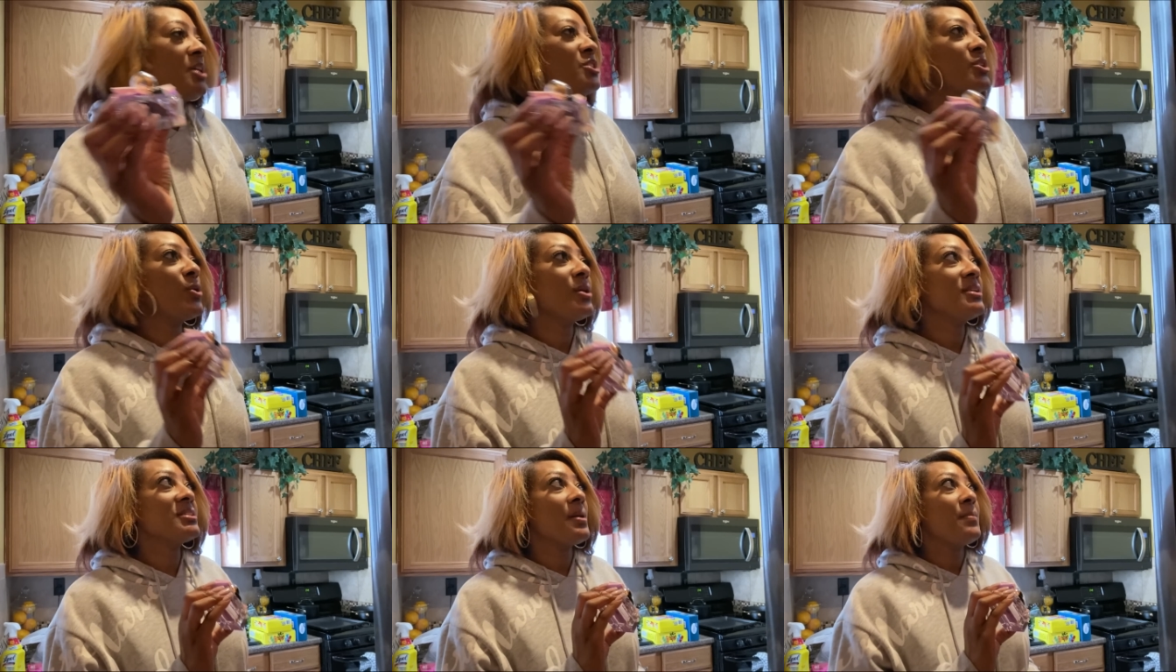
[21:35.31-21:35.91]

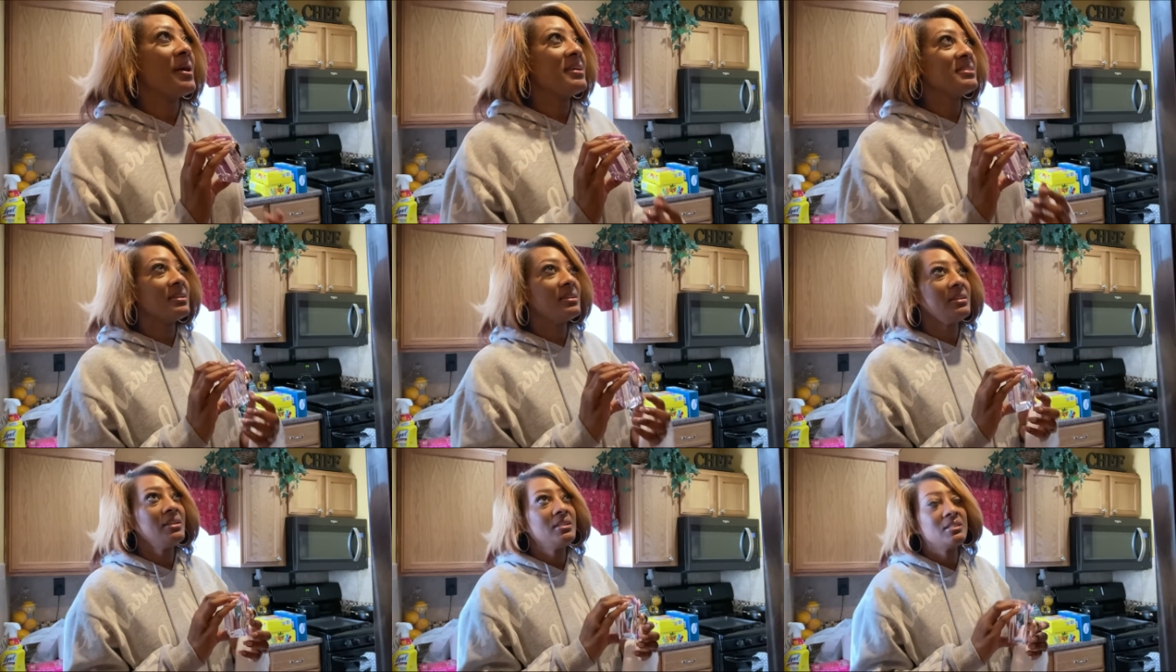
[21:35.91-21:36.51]
so it's
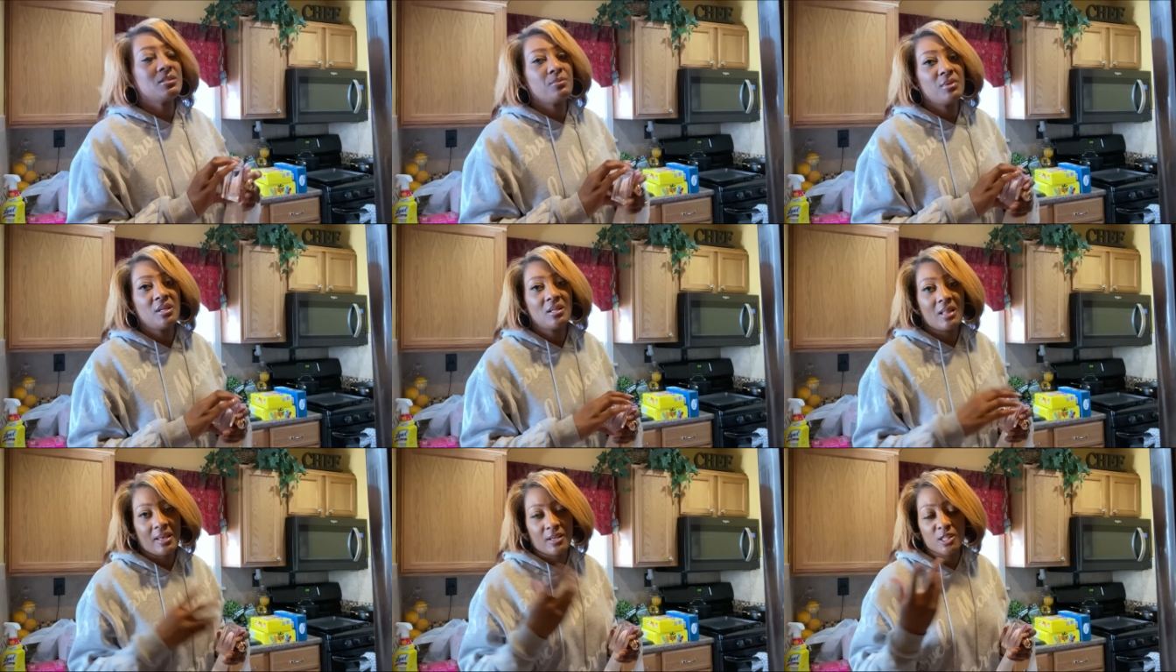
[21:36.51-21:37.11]
basically to
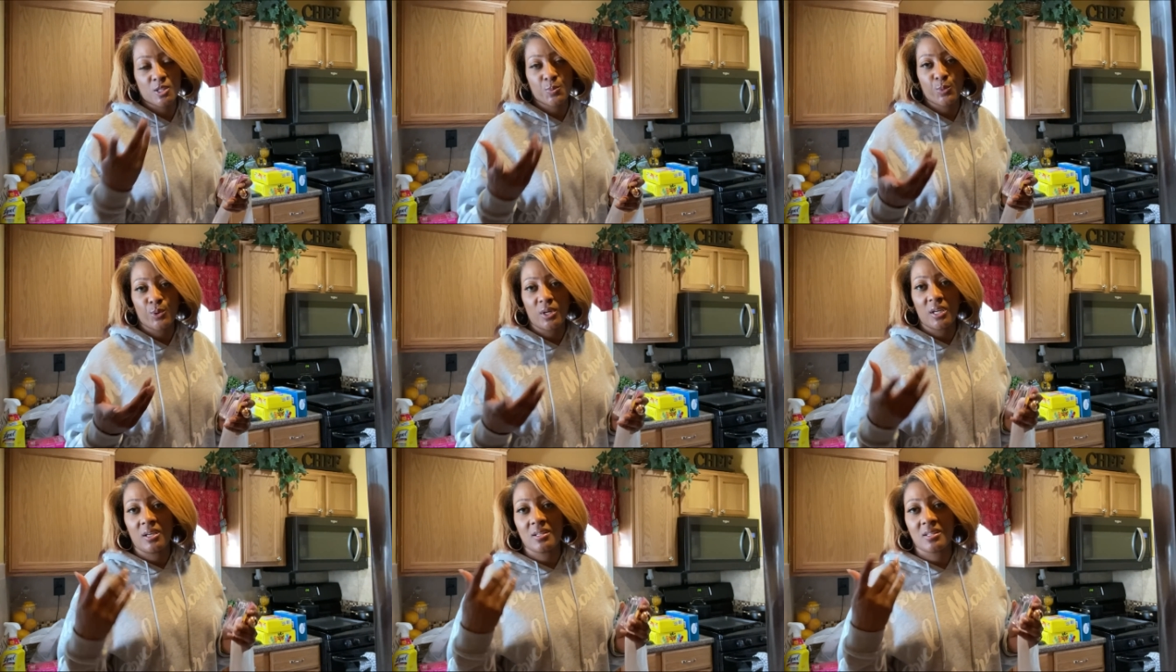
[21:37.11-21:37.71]
me like a
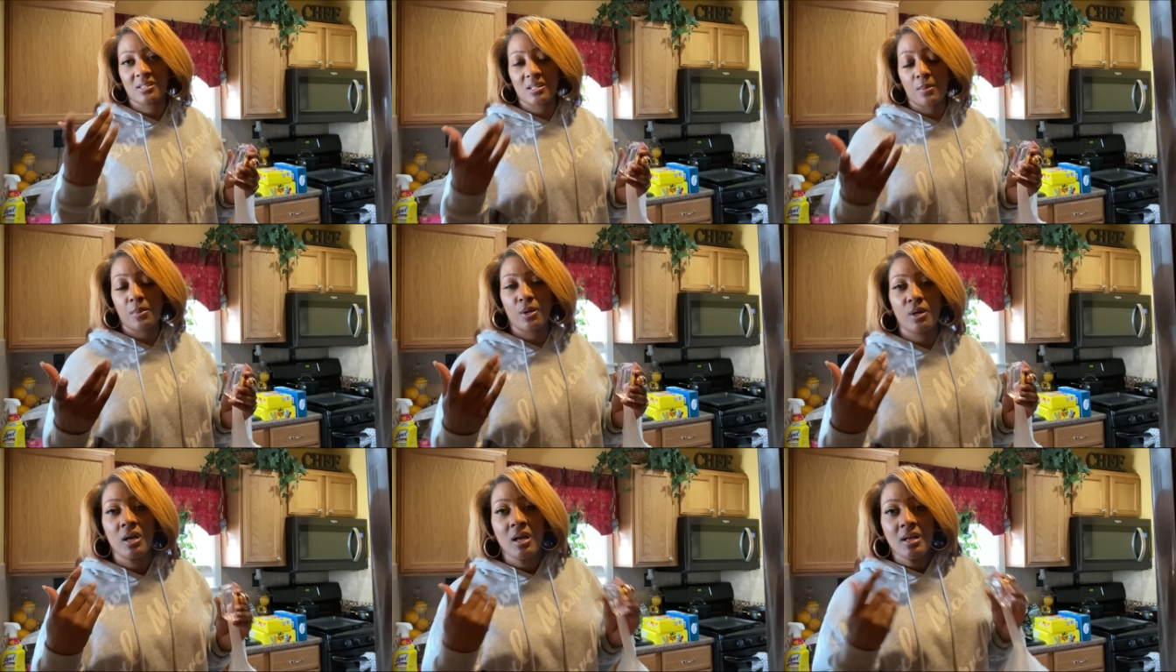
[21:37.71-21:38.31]
spring
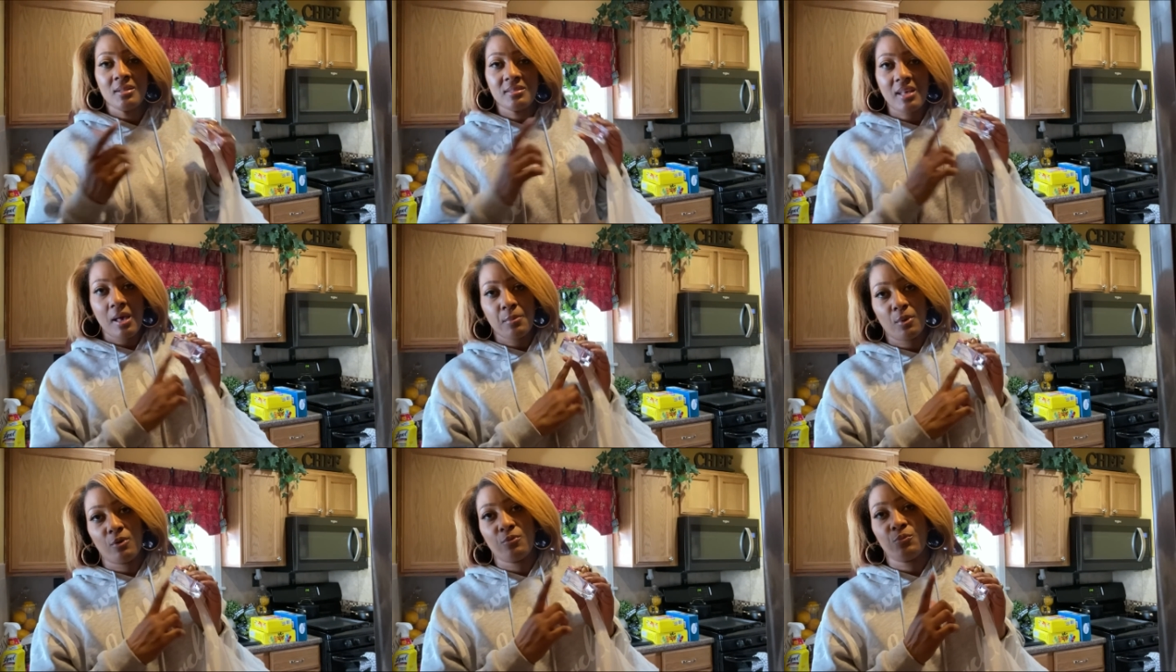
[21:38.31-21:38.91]
summer
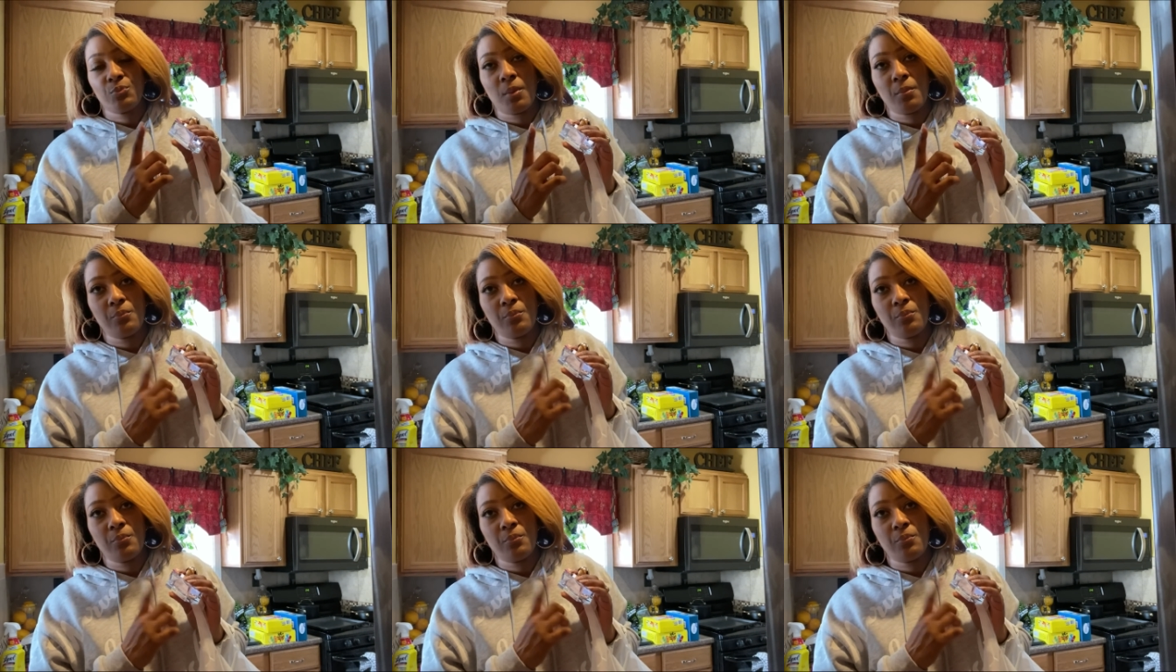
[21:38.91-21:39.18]
type of